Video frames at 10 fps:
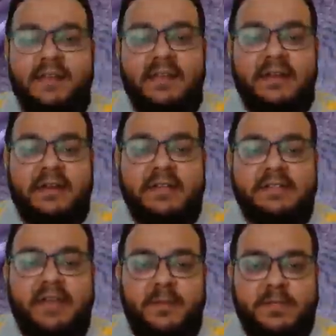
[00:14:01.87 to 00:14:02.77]
crazy
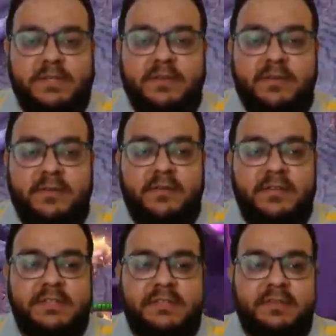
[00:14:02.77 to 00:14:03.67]
damage.
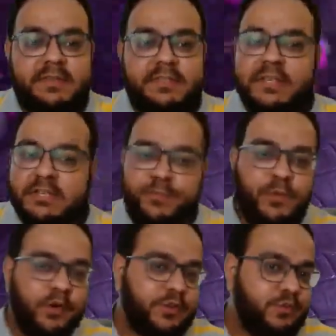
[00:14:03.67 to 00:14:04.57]
Just
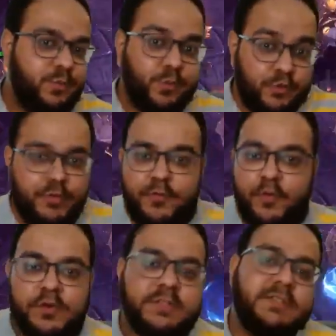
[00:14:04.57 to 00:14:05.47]
blowing through brute
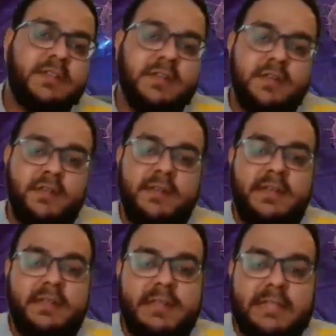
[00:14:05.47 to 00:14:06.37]
force.
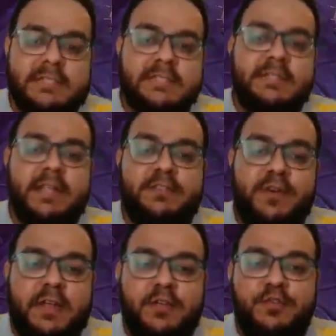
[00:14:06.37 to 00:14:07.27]
That's
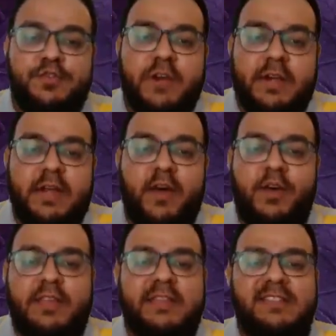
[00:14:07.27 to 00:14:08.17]
what I use right now.
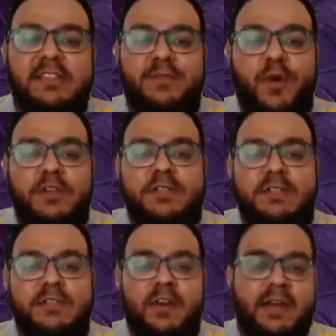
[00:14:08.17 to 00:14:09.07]
And this boss
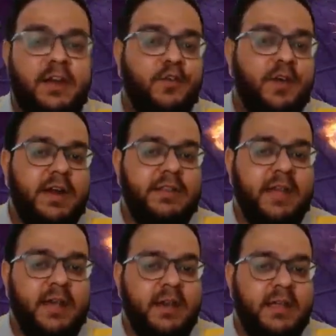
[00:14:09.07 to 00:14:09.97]
doesn't really require
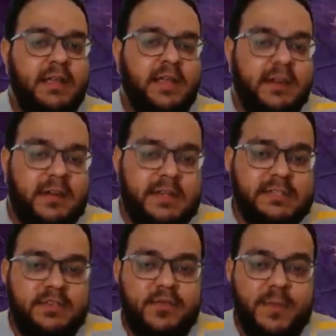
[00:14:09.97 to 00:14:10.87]
that
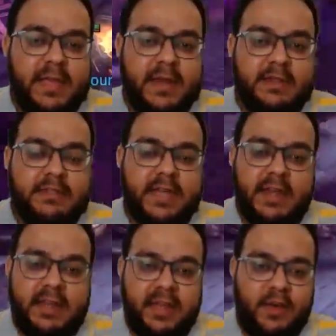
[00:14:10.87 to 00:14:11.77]
crazy of a mechanics
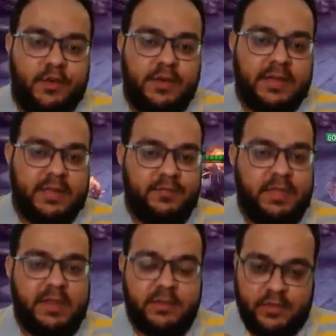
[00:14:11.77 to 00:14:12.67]
anyhow. And we
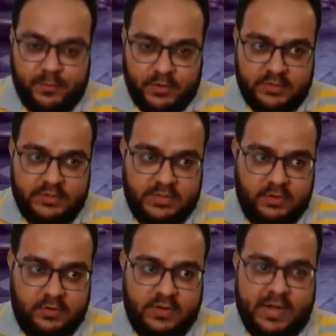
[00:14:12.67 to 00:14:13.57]
get to the boss
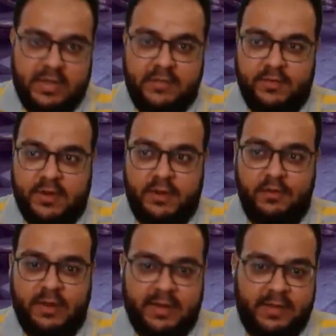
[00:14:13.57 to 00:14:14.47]
already very
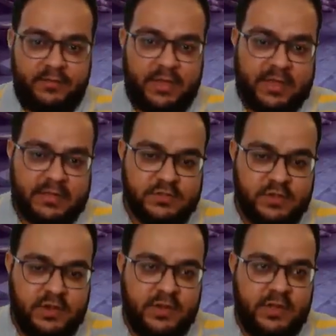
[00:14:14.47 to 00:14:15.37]
quickly. Weaken is
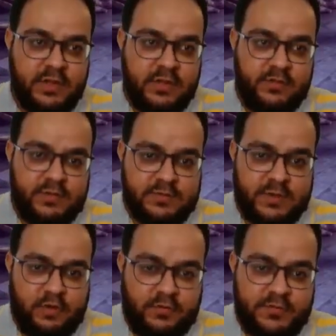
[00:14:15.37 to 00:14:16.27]
on, which
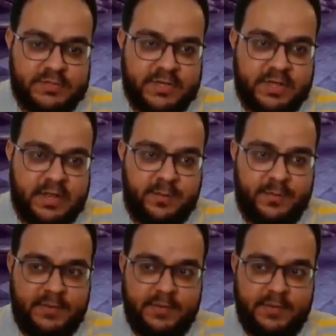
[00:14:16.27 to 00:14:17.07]
will obviously help.